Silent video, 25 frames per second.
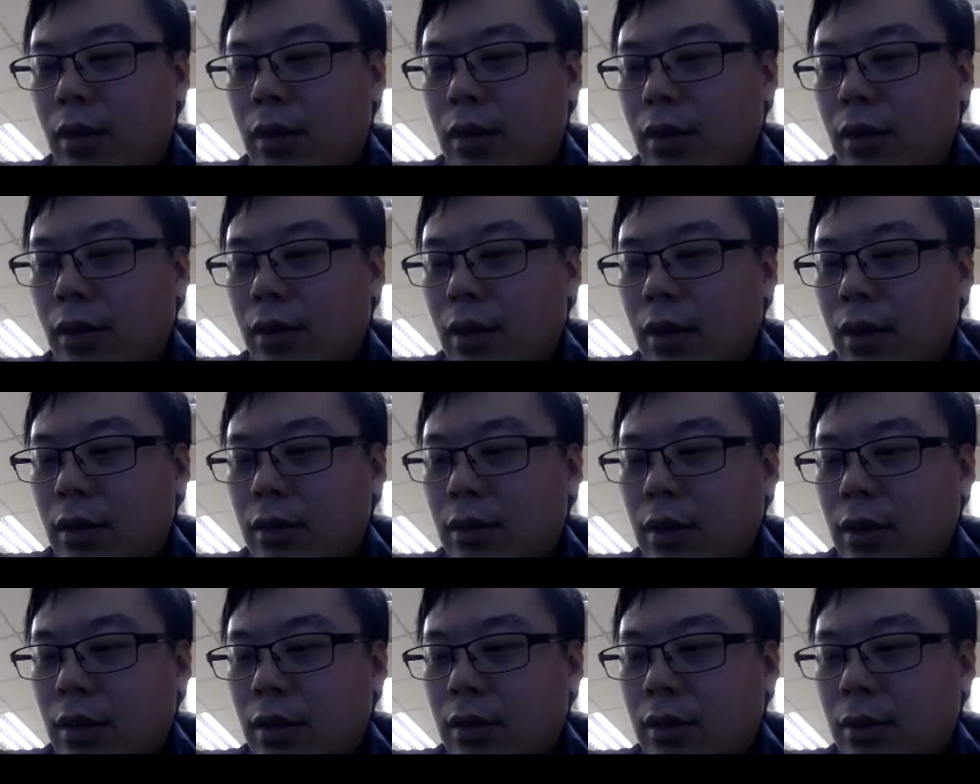So
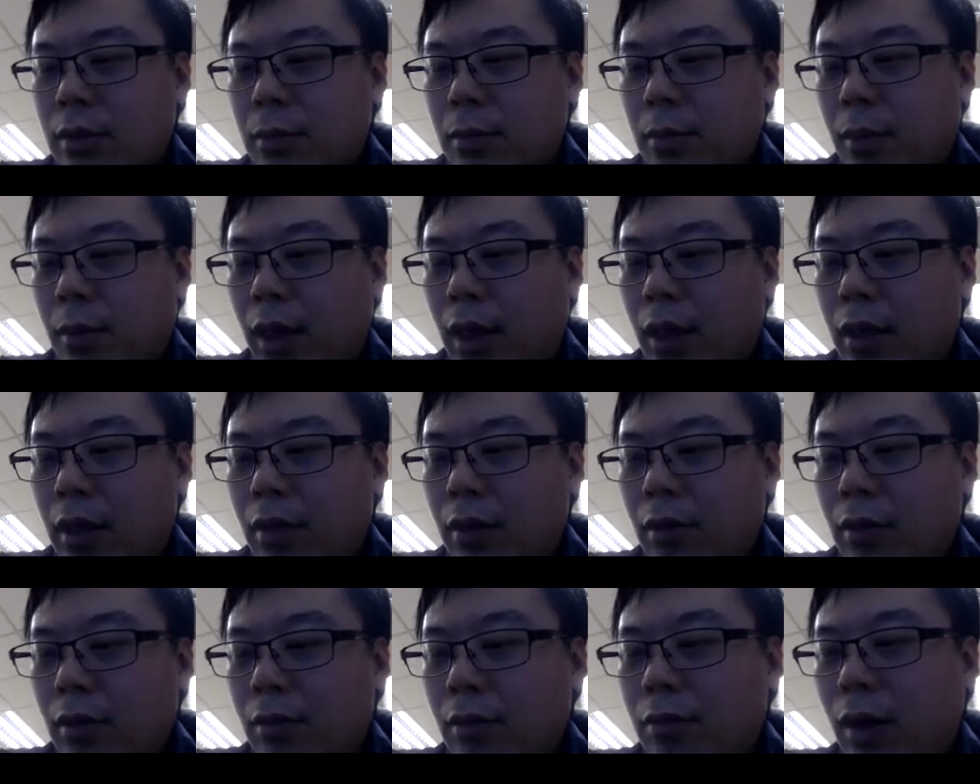this is
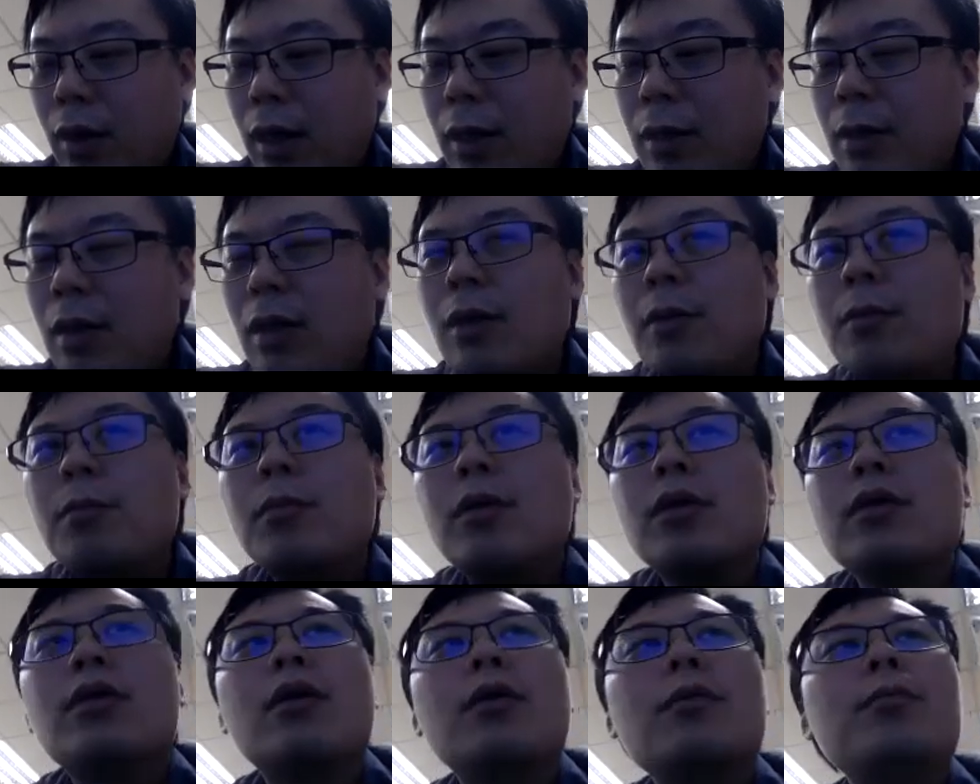my
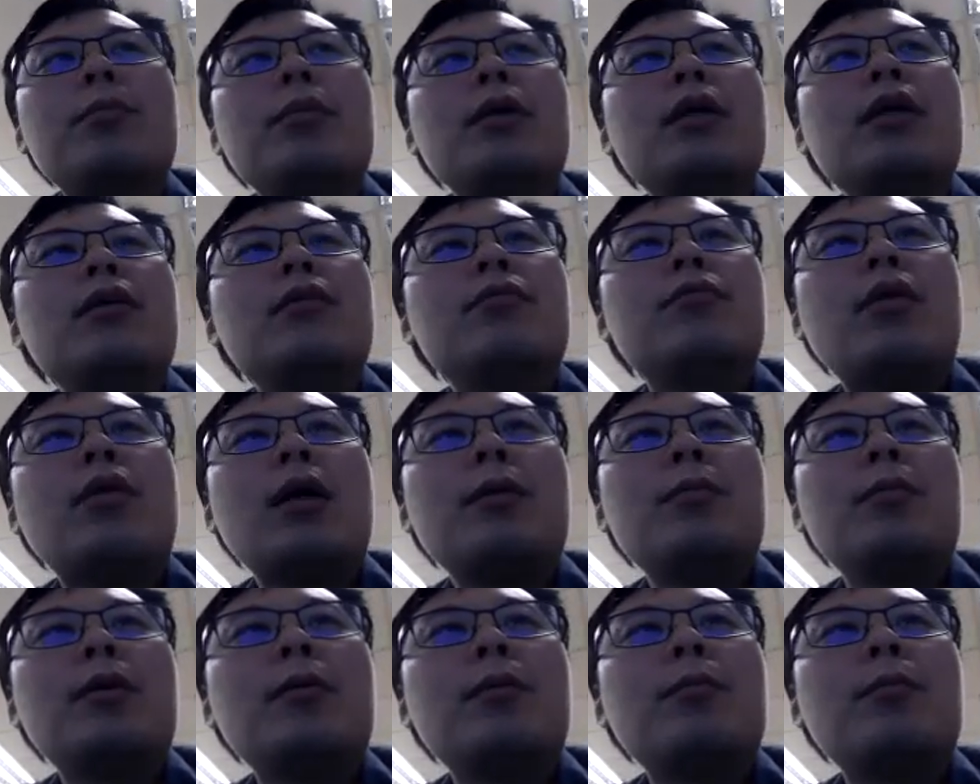homotopy
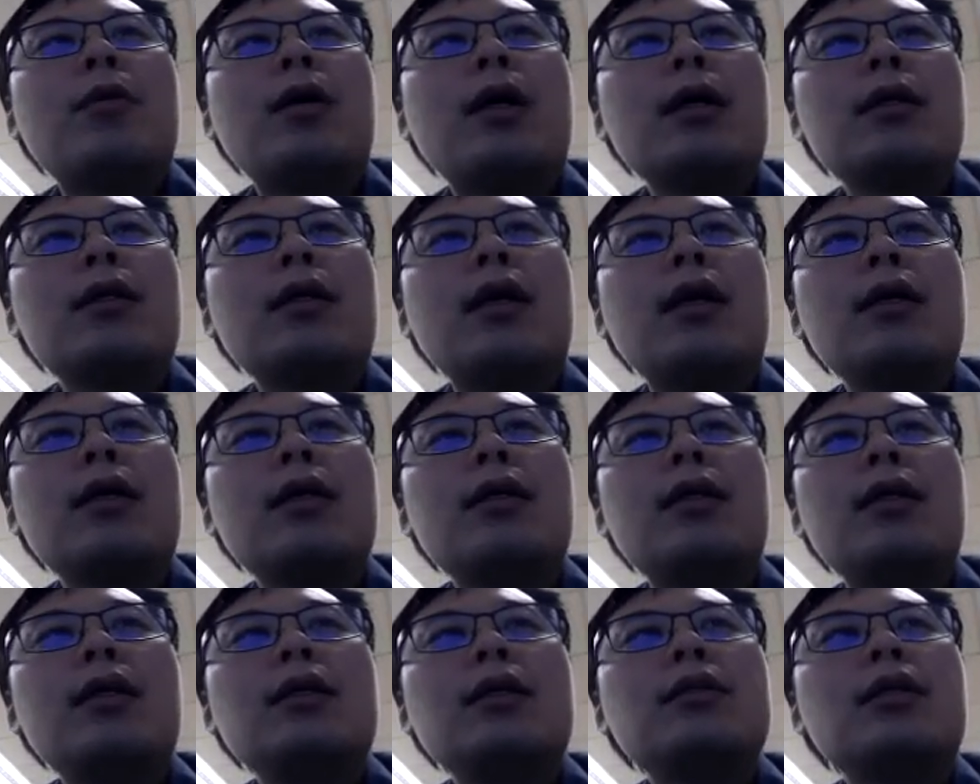fiber product.
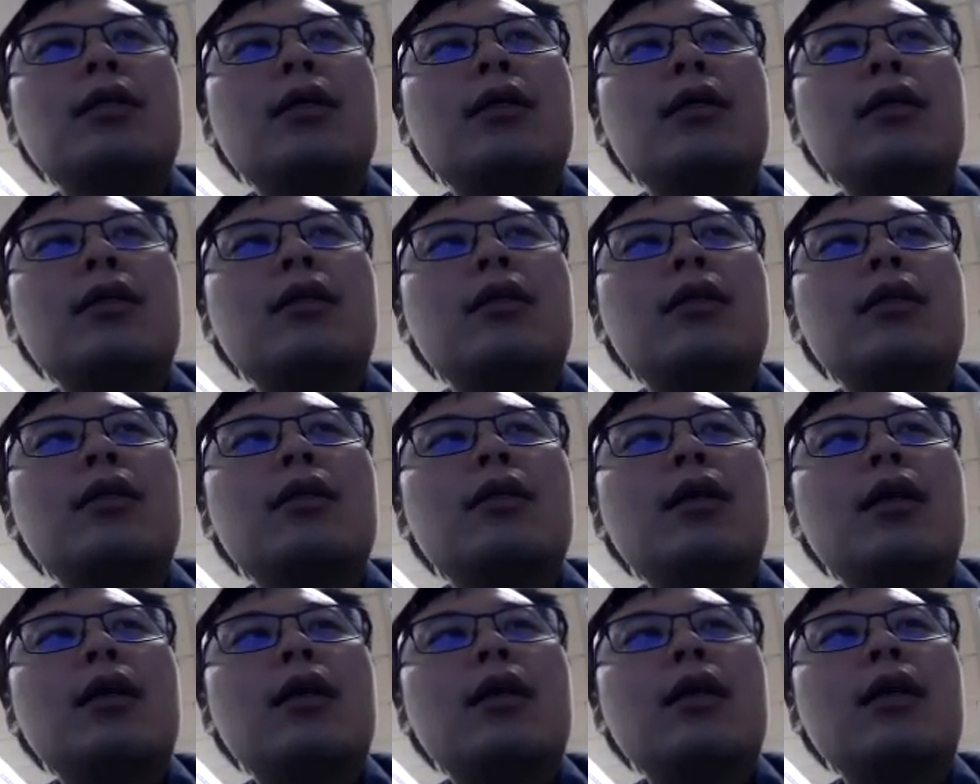It is a
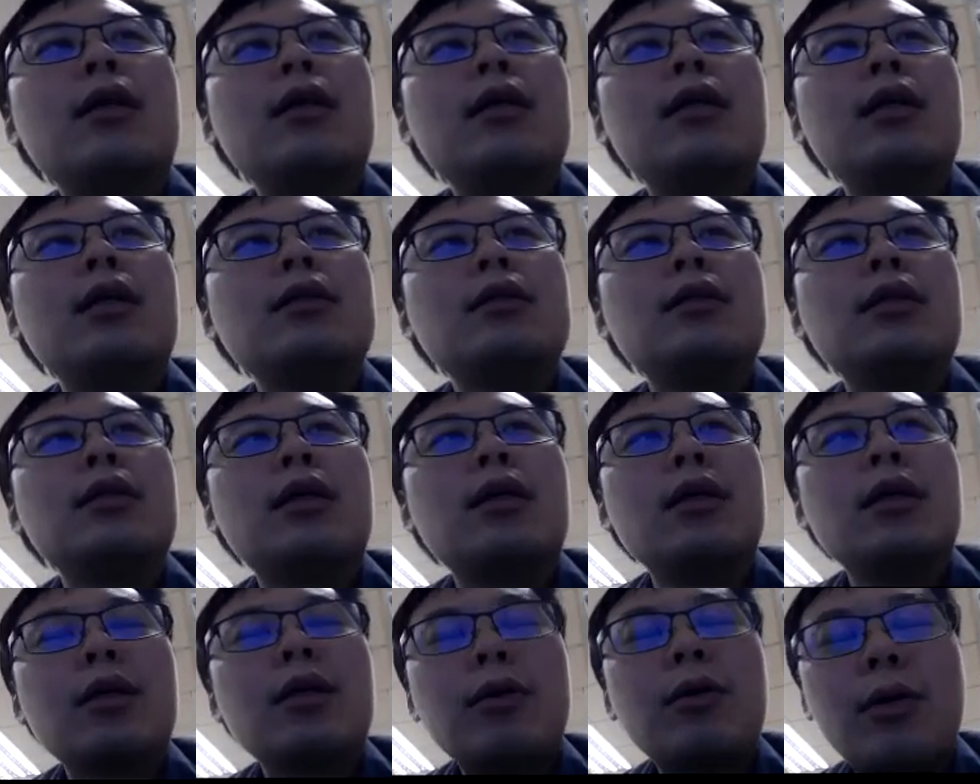uh, it is
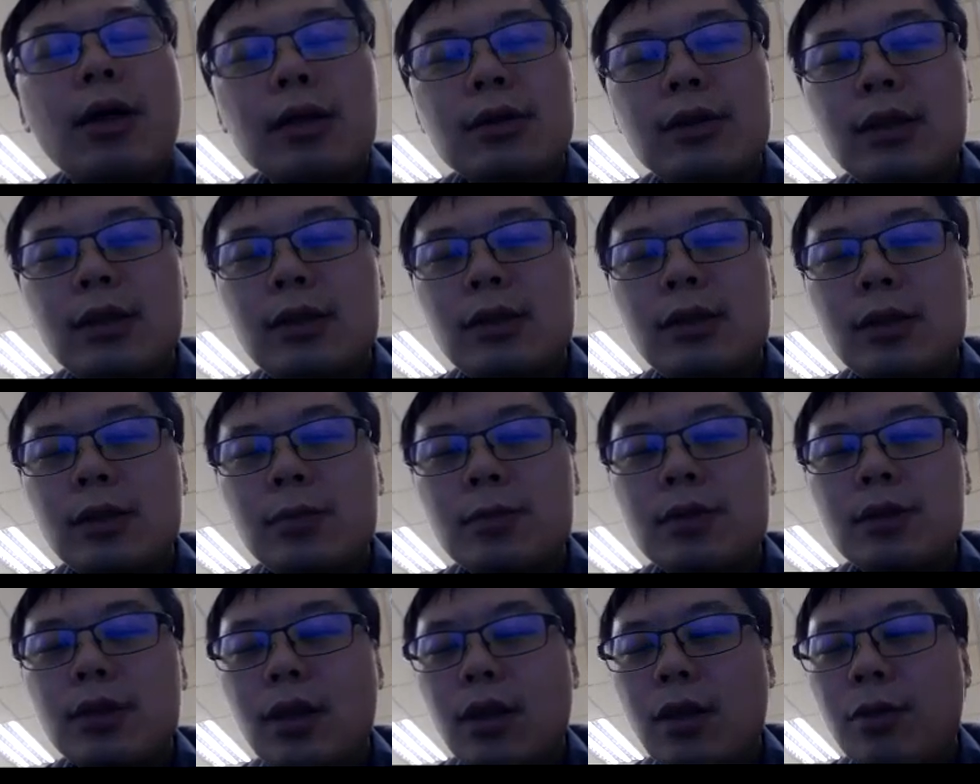a
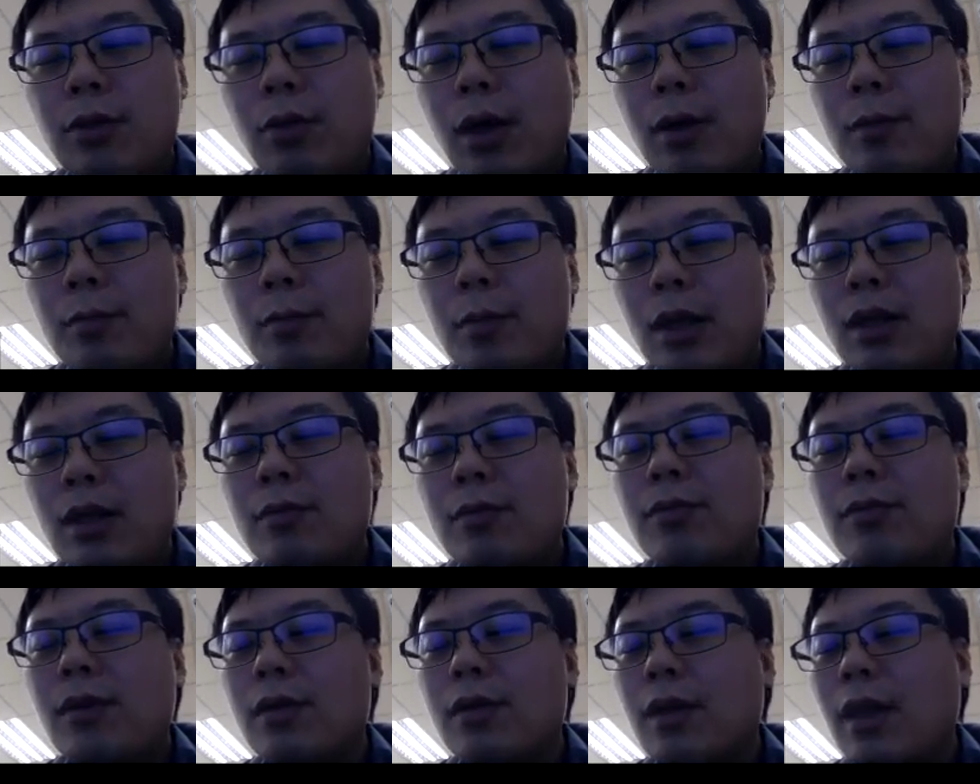quasi-smooth derived
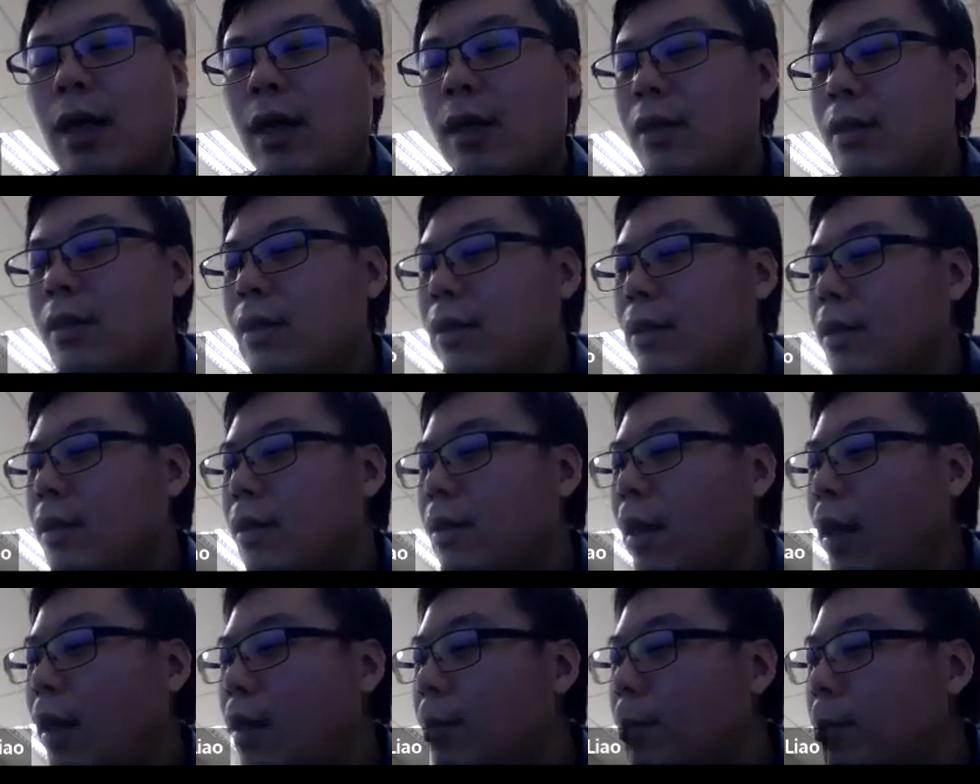manifold. That
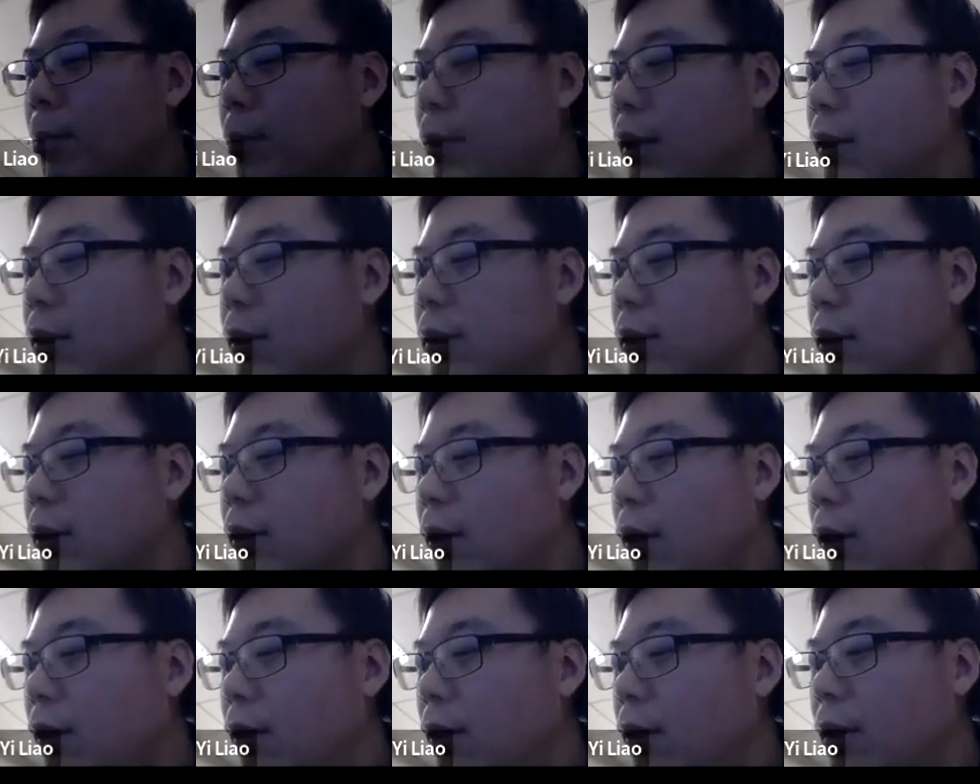that means
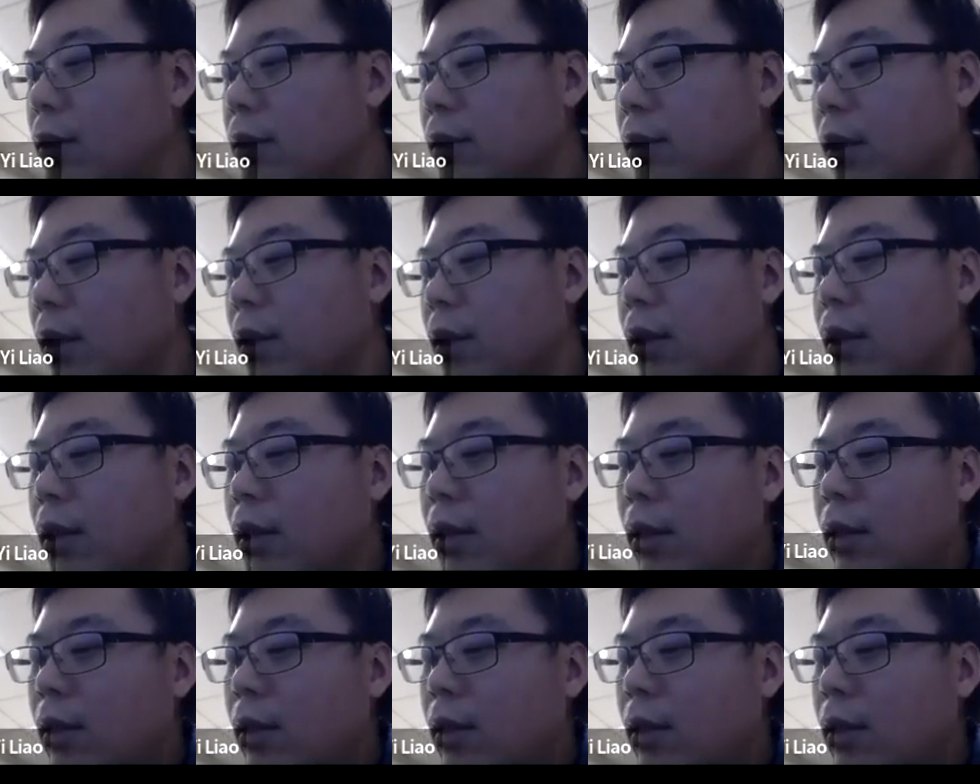it is a,